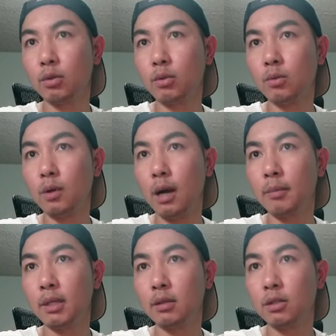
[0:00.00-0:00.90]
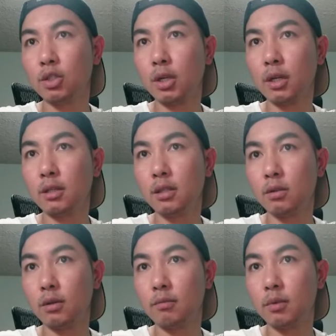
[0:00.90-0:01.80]
I mean, in Chinese they don't
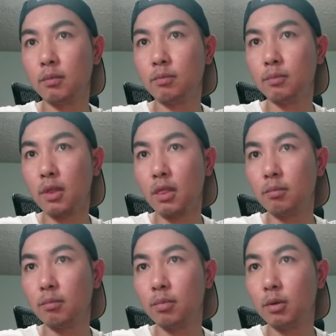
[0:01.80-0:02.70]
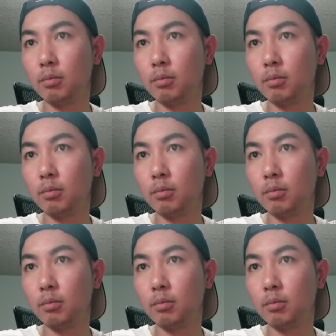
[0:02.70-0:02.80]
have the problem.